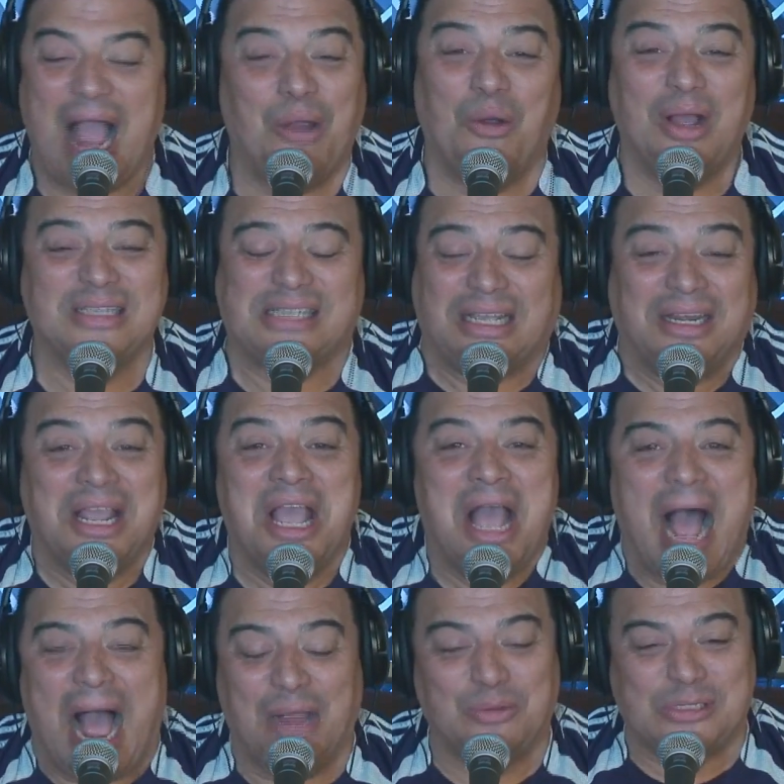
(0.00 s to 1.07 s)
I wasn't.
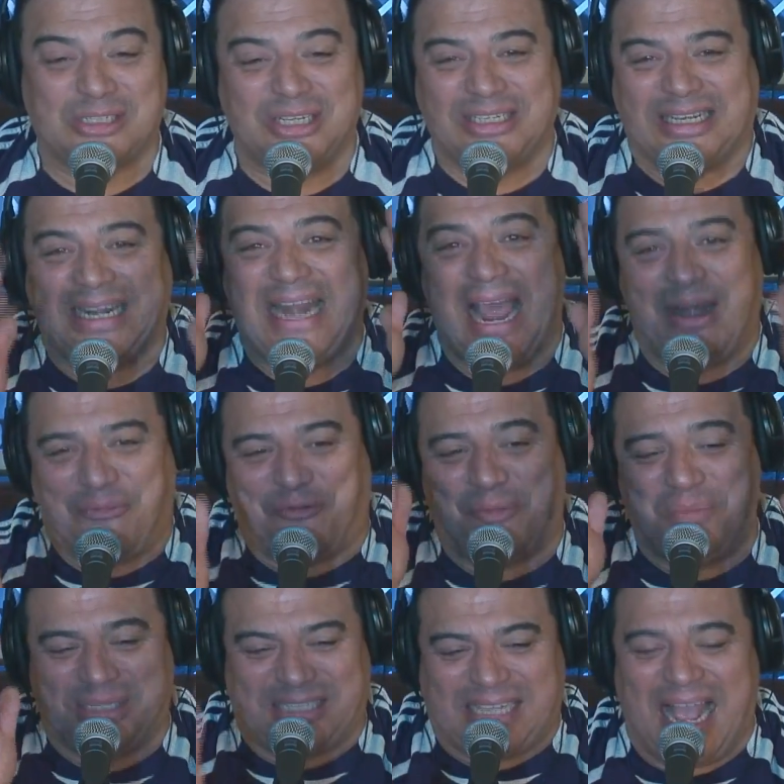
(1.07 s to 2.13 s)
I was looking at it
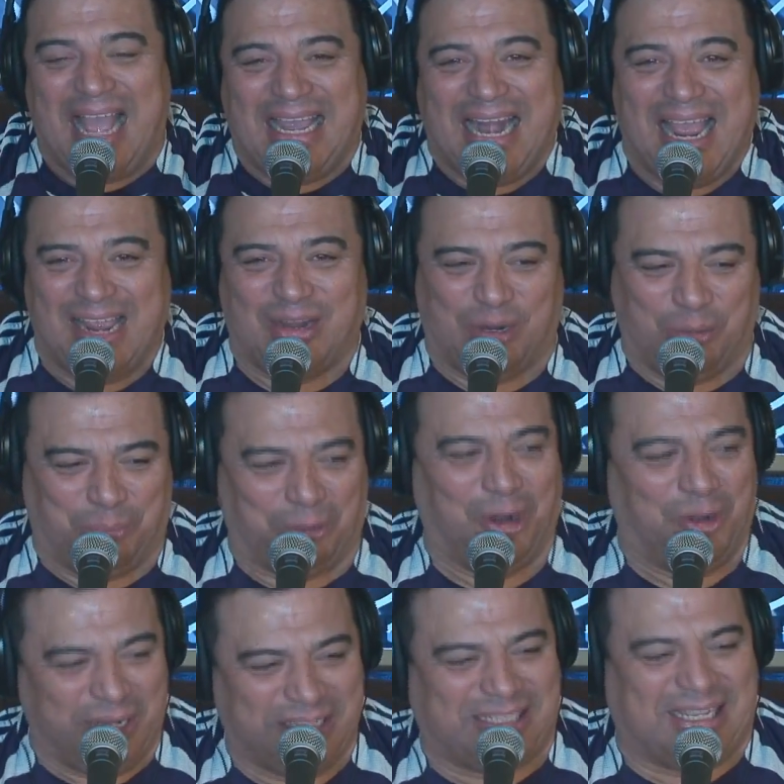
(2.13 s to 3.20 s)
from a side angle,
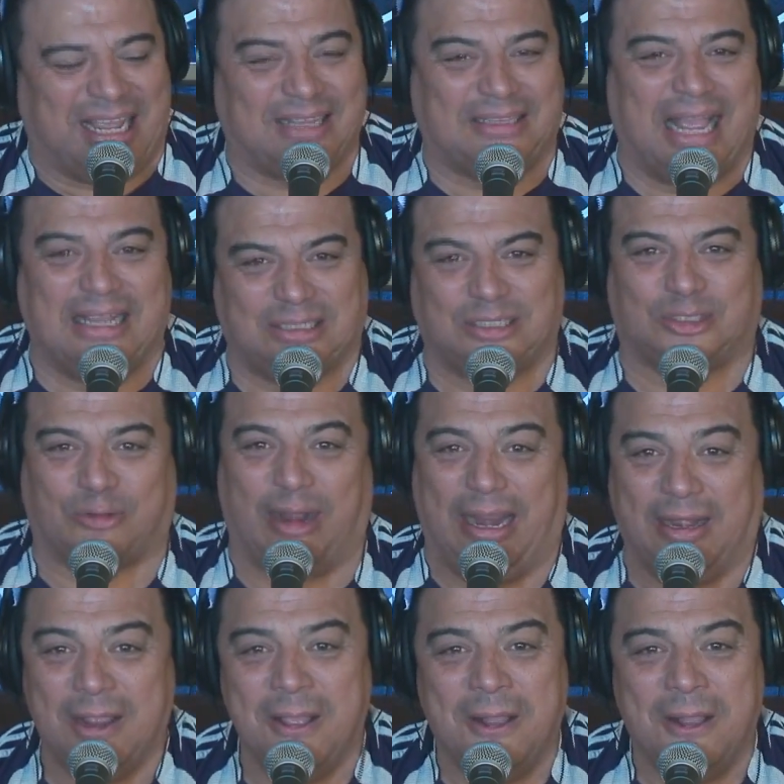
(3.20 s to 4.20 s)
bro. Let's get that straight.